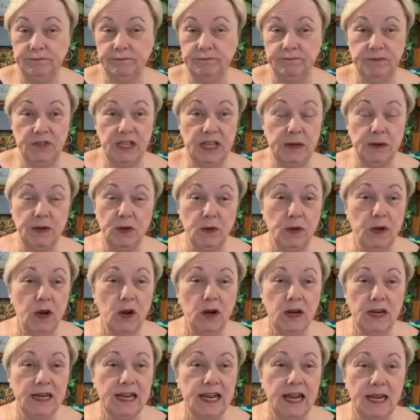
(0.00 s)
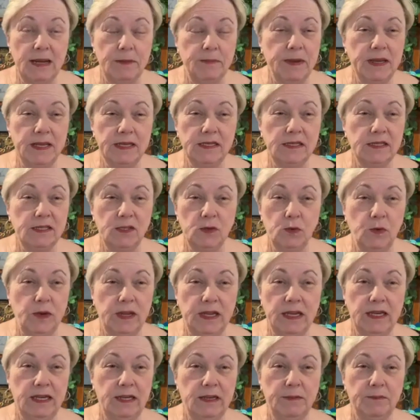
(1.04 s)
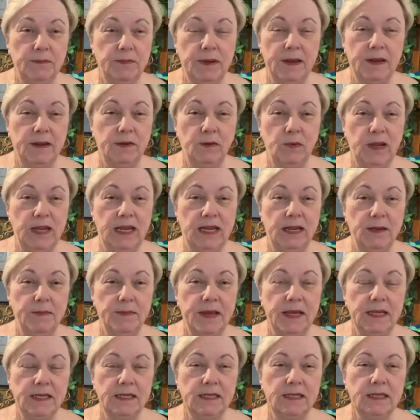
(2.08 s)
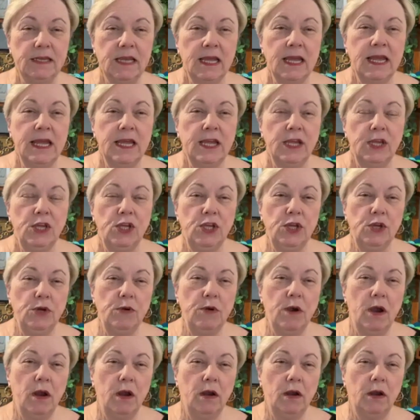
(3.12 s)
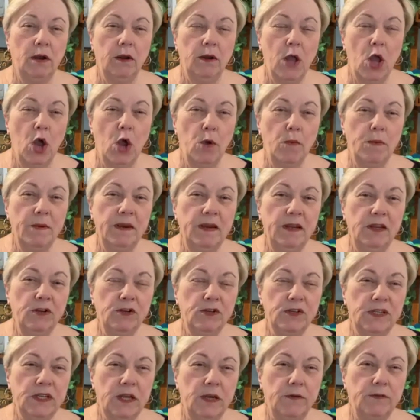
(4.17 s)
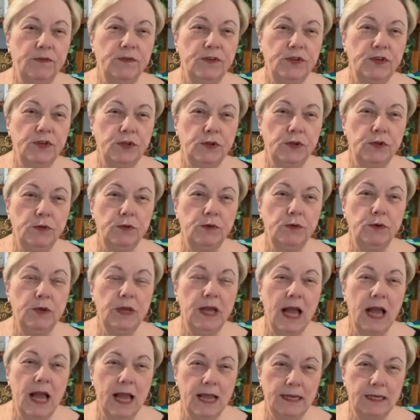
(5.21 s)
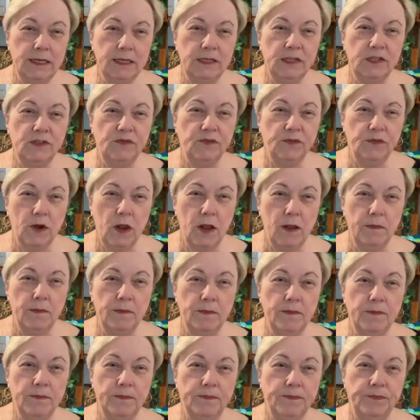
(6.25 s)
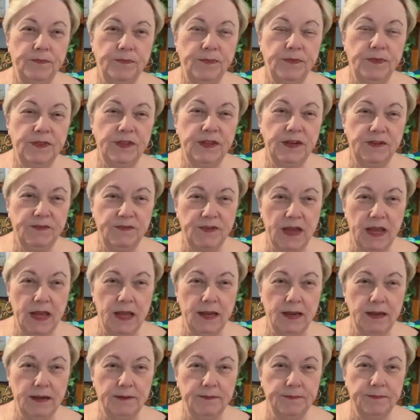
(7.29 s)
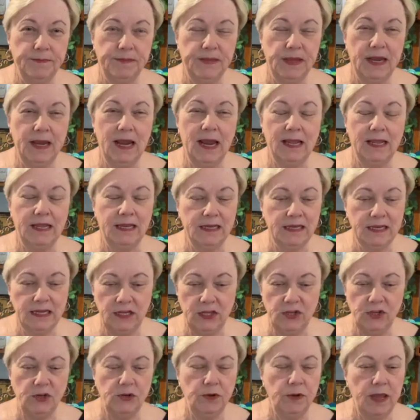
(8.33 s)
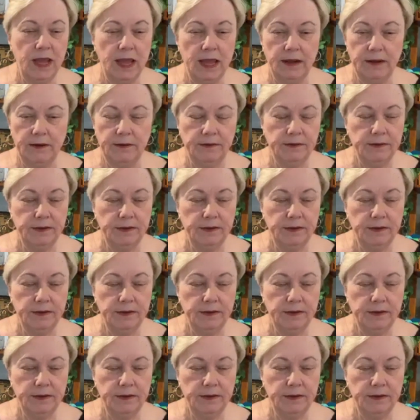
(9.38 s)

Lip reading: can do it on a daily basis, a weekly basis. You are opening yourself to guidance from the divine. And I can teach you how to